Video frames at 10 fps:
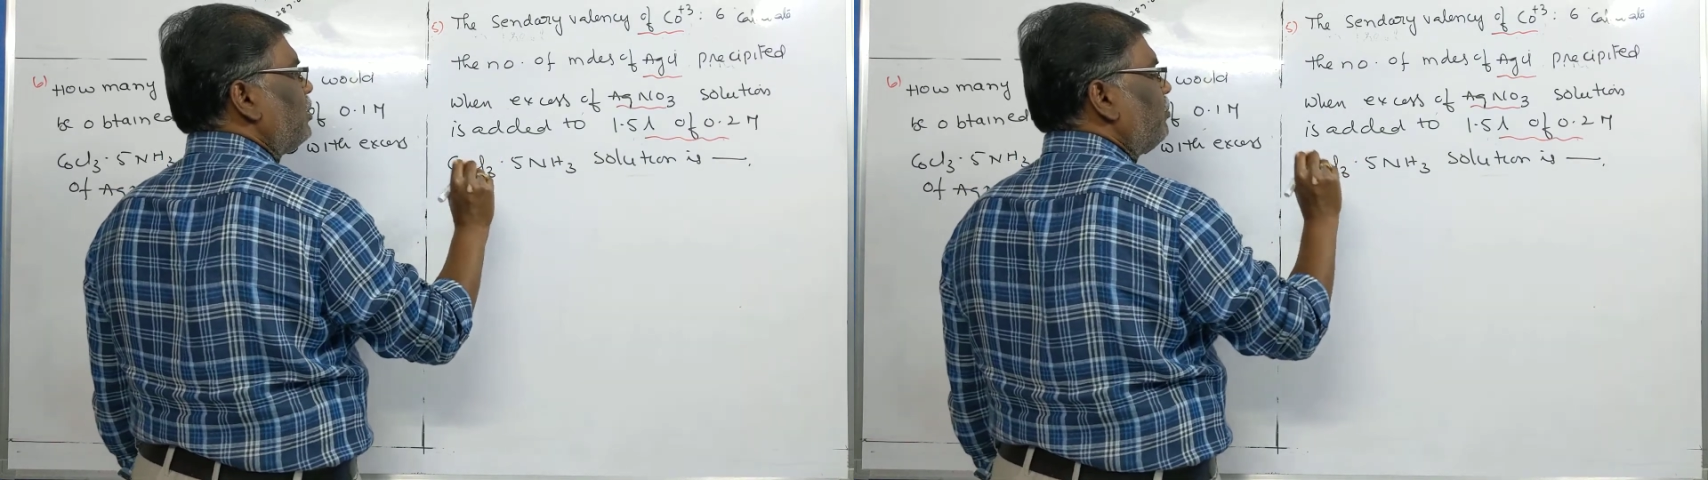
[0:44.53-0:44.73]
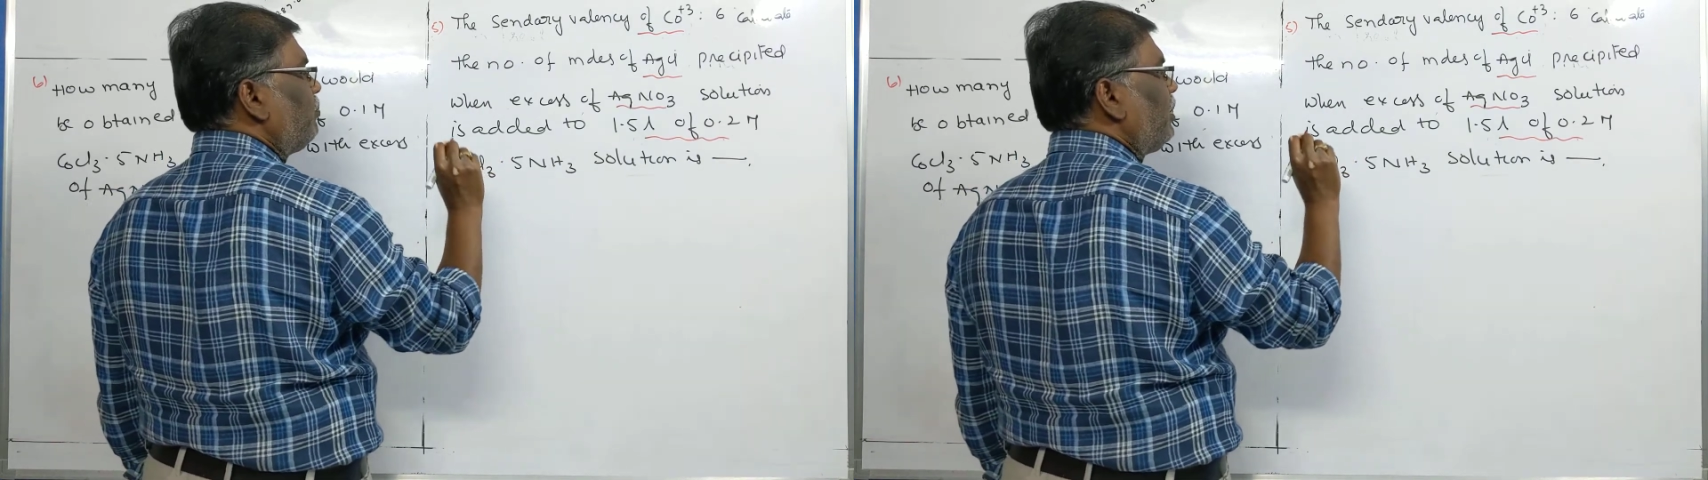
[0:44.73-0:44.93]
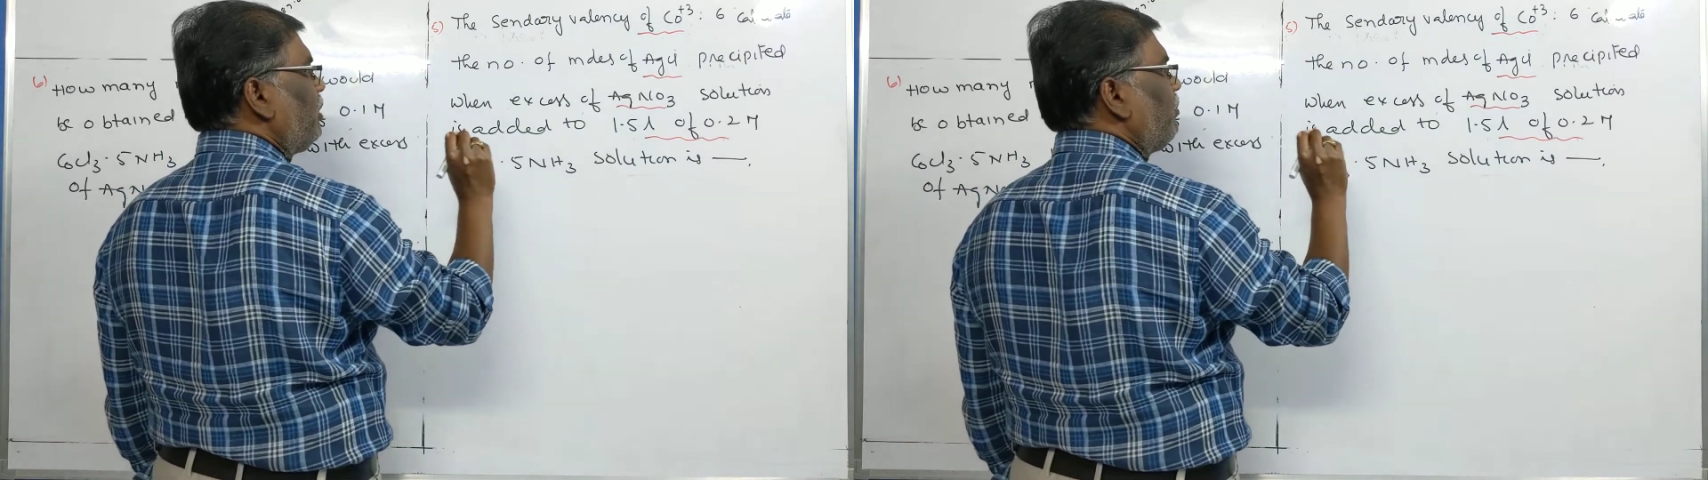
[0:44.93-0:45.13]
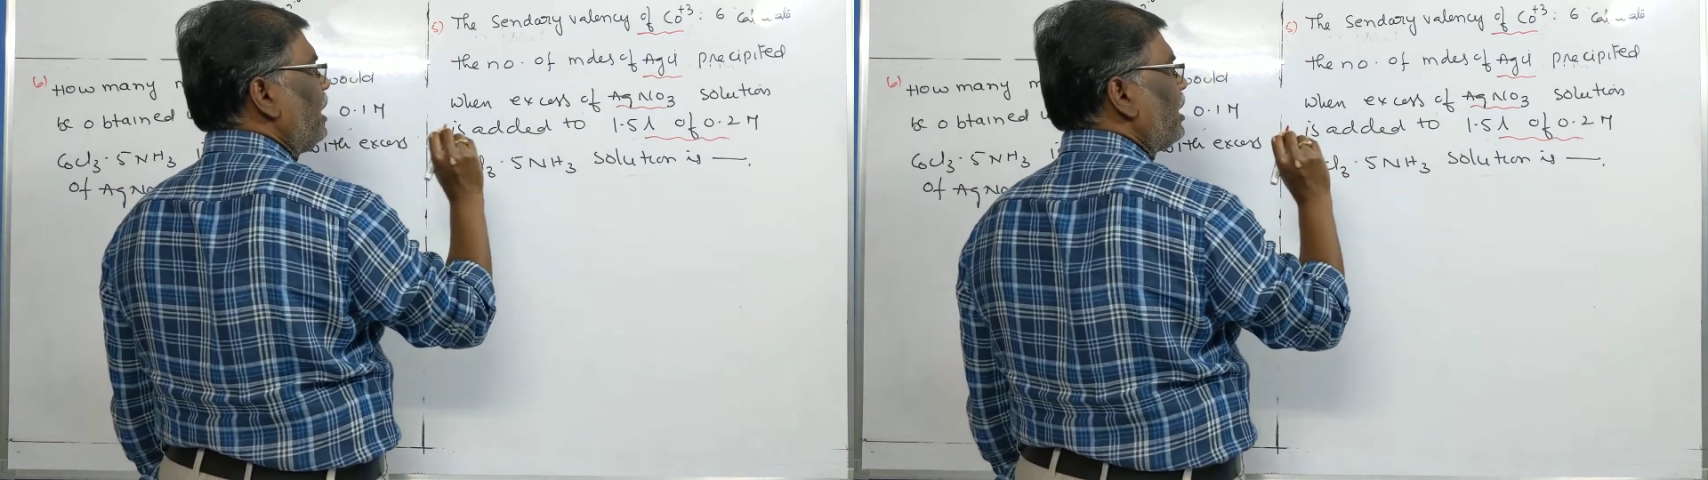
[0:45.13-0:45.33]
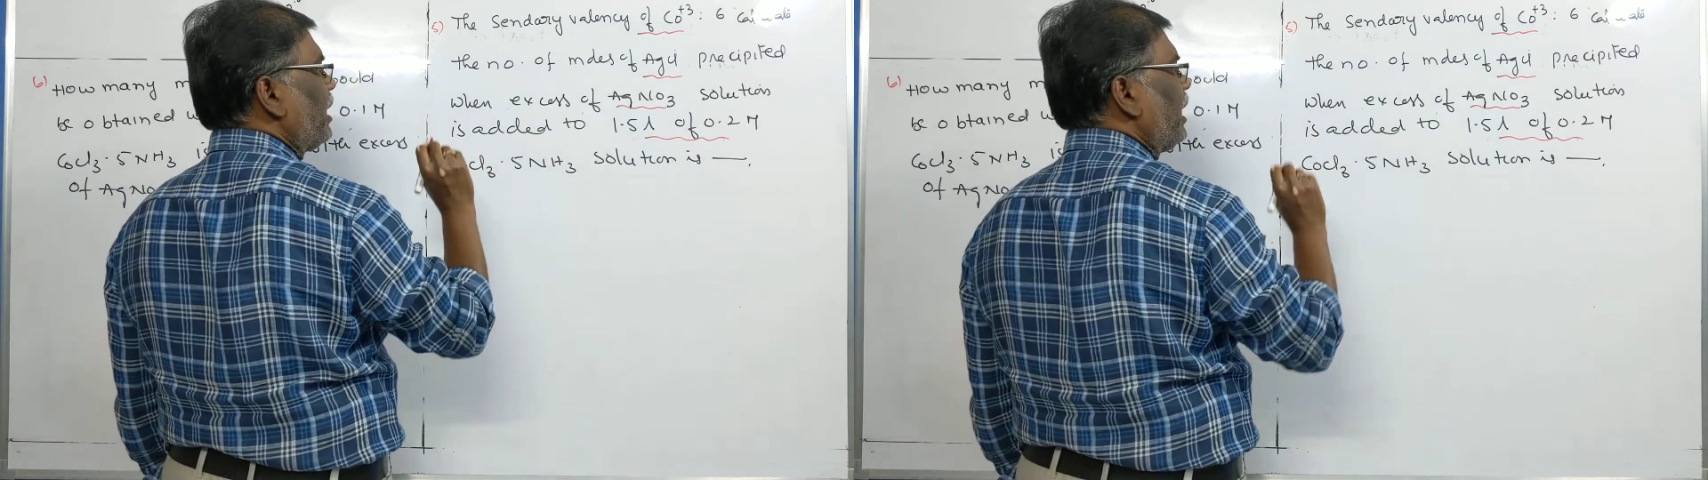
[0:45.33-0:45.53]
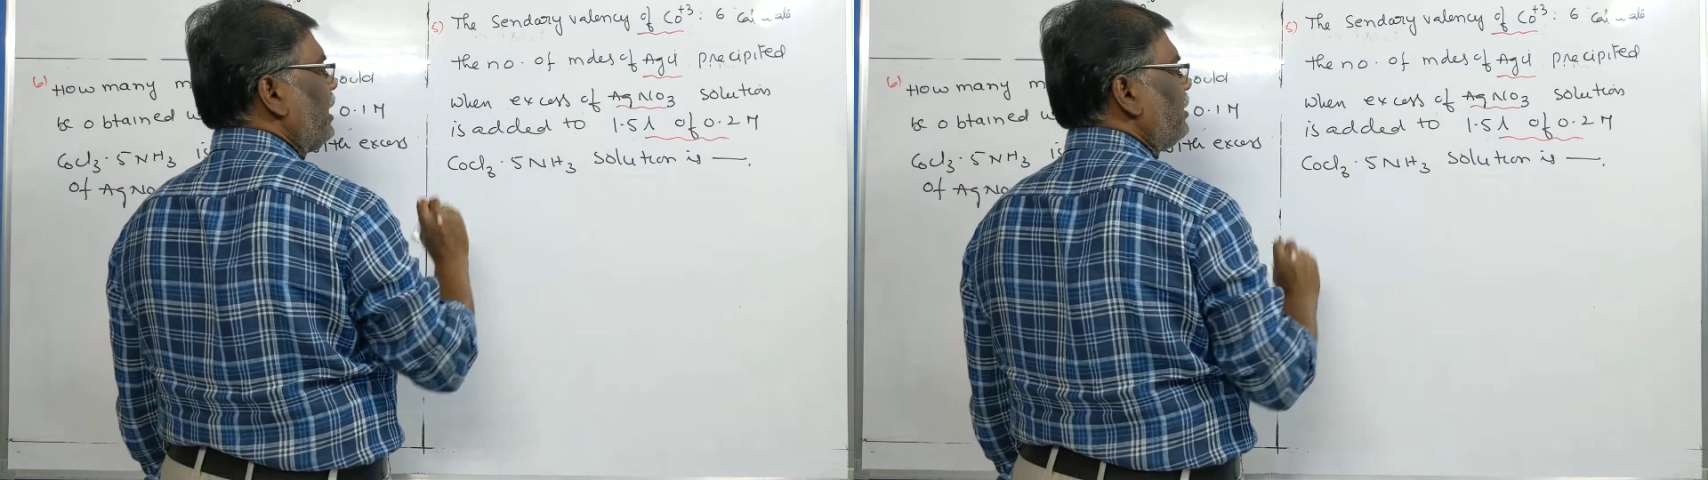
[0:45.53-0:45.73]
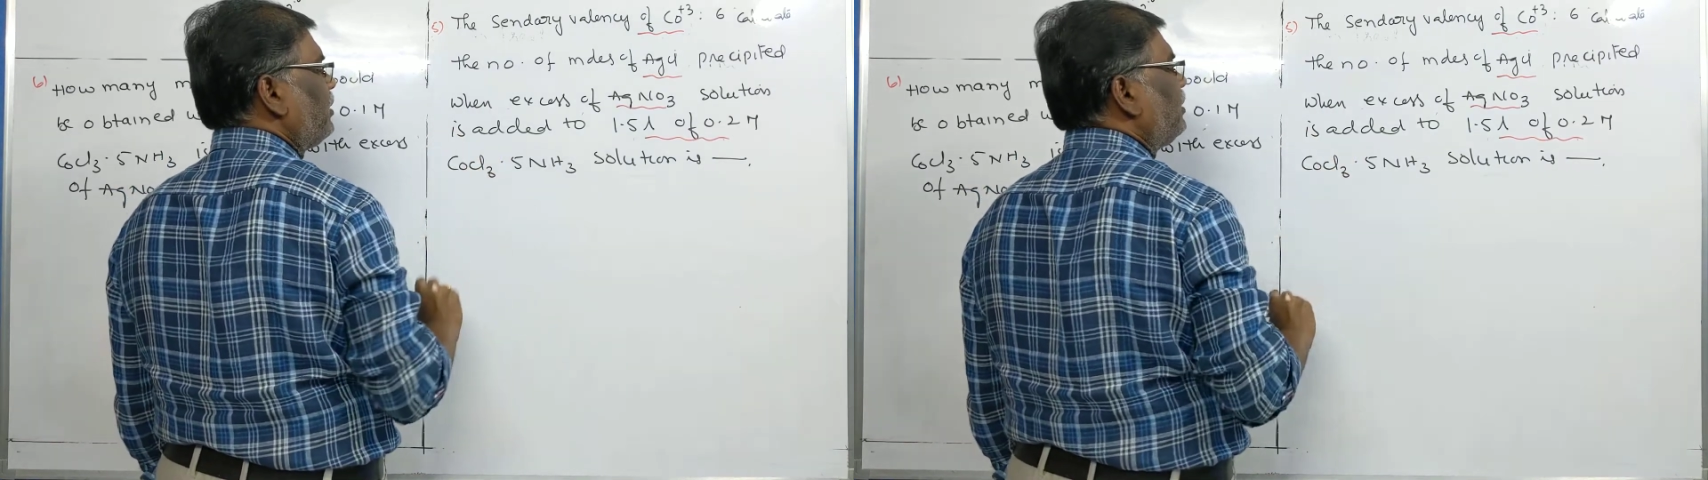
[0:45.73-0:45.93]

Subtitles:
we will write